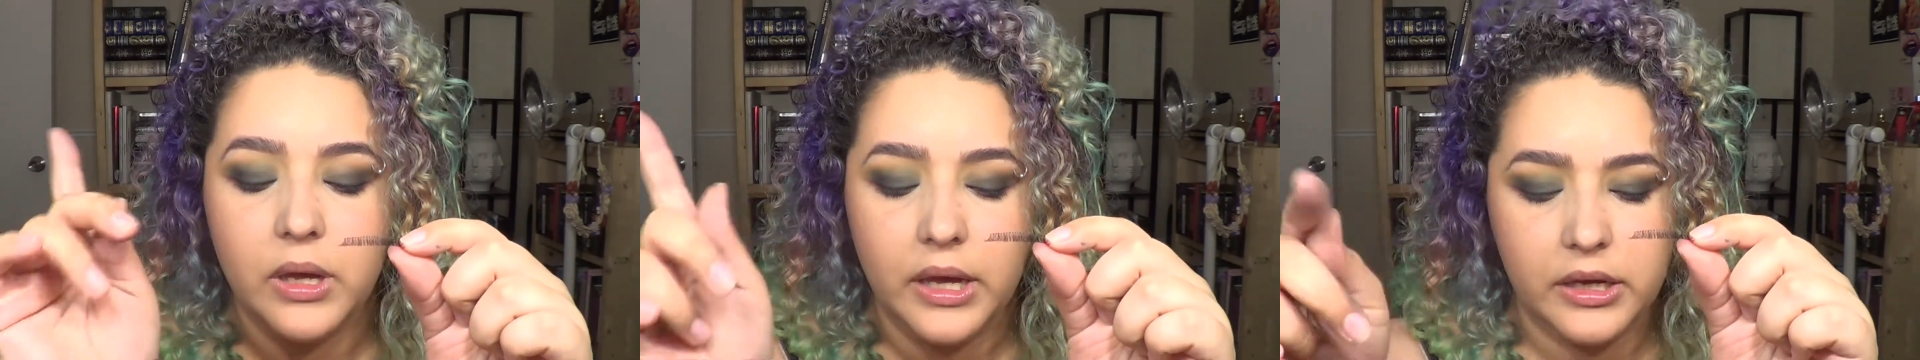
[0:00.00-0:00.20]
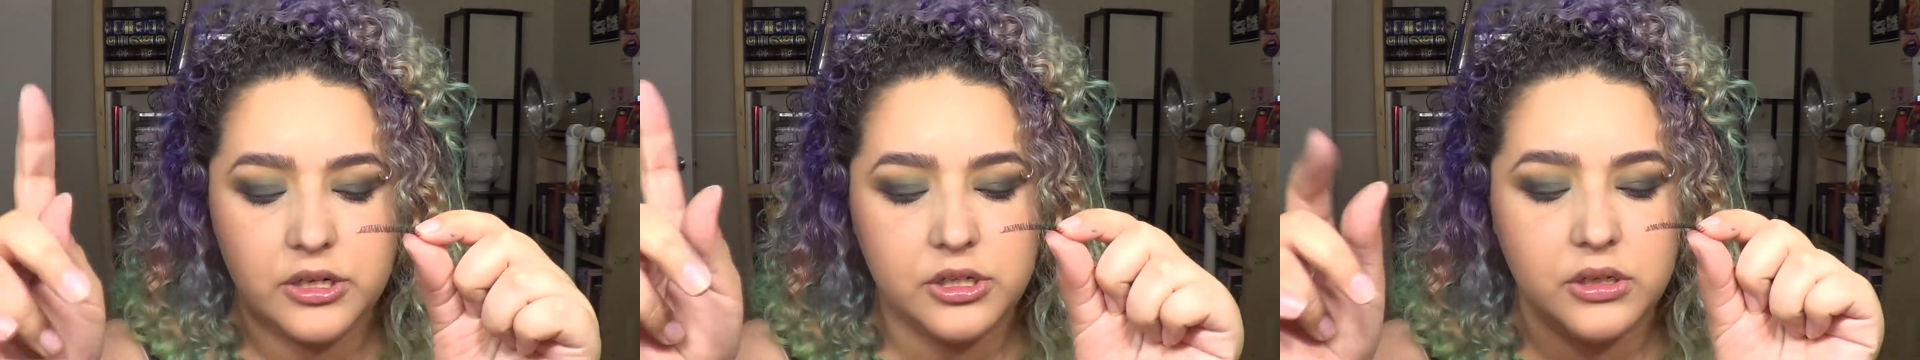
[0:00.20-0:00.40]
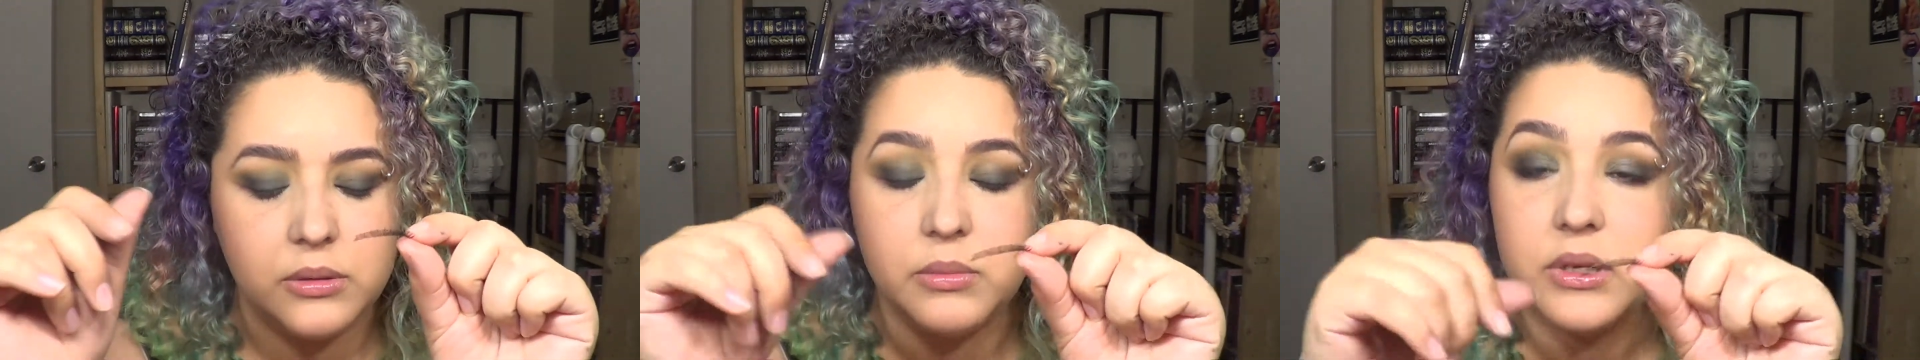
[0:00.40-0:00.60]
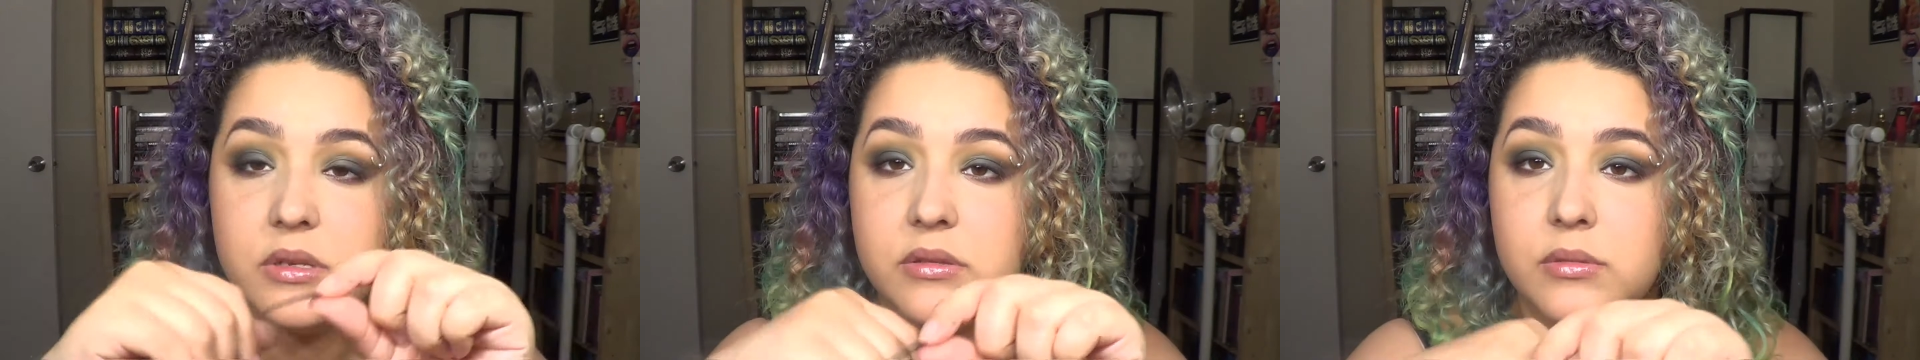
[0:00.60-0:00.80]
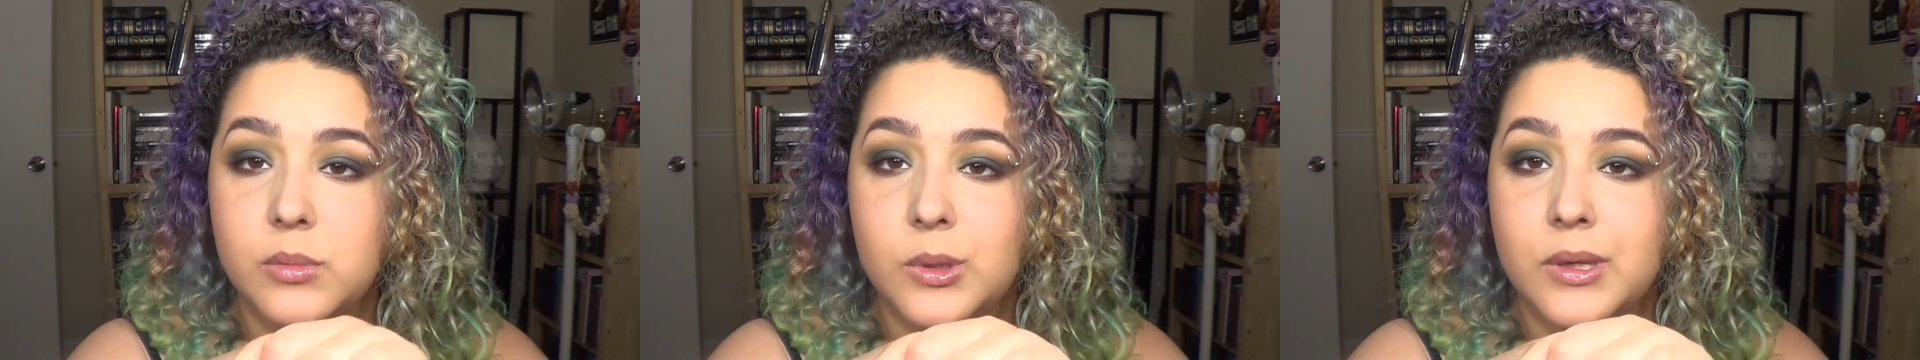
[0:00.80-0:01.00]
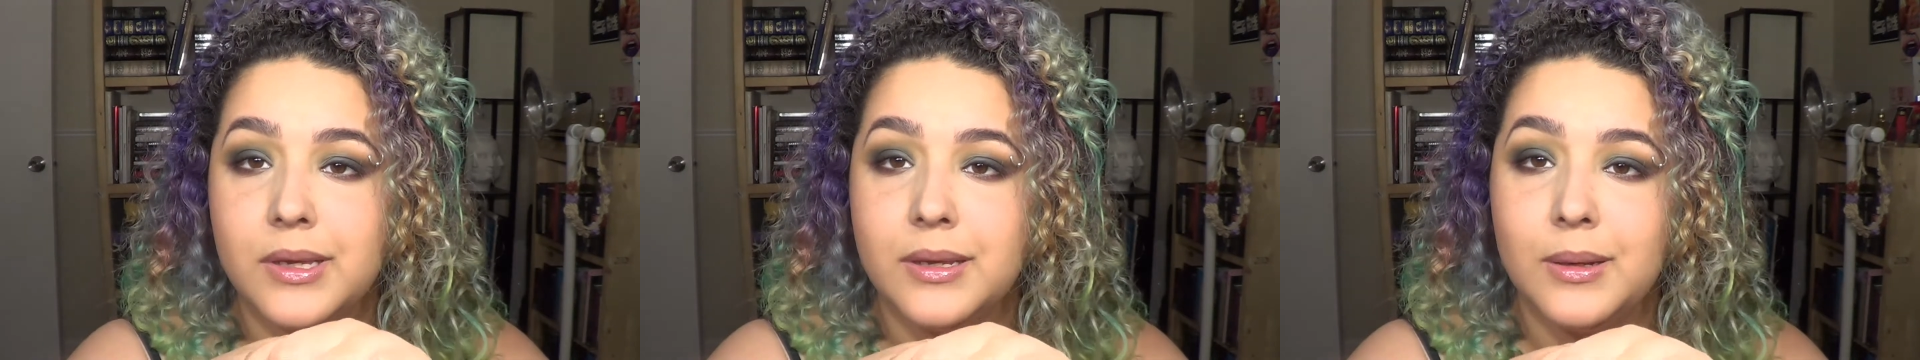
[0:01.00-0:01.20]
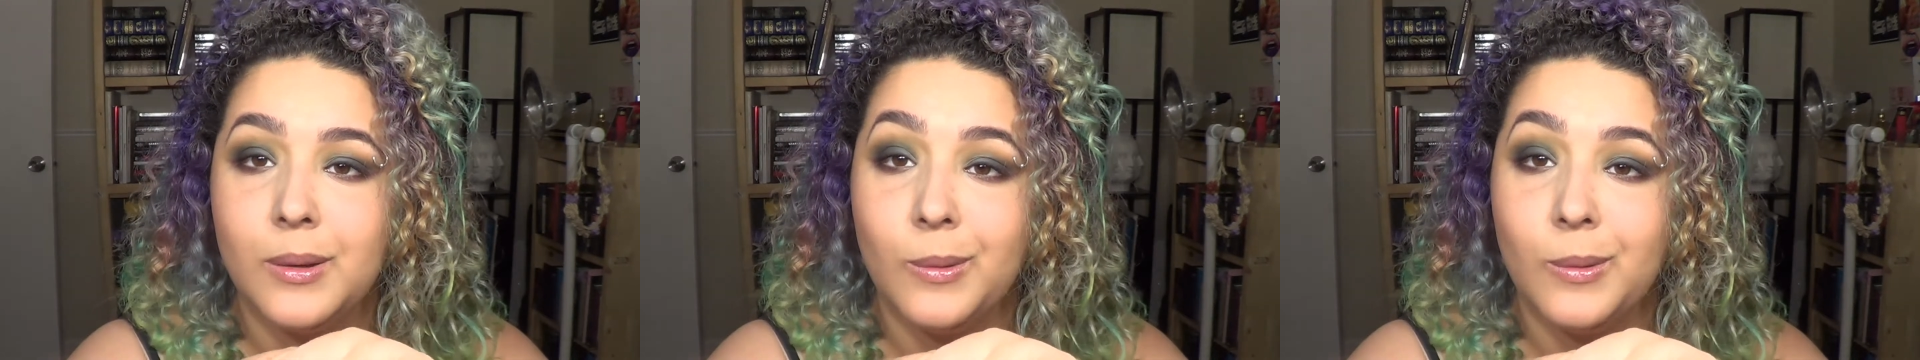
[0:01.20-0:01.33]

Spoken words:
Actually, I'm gonna zoom you in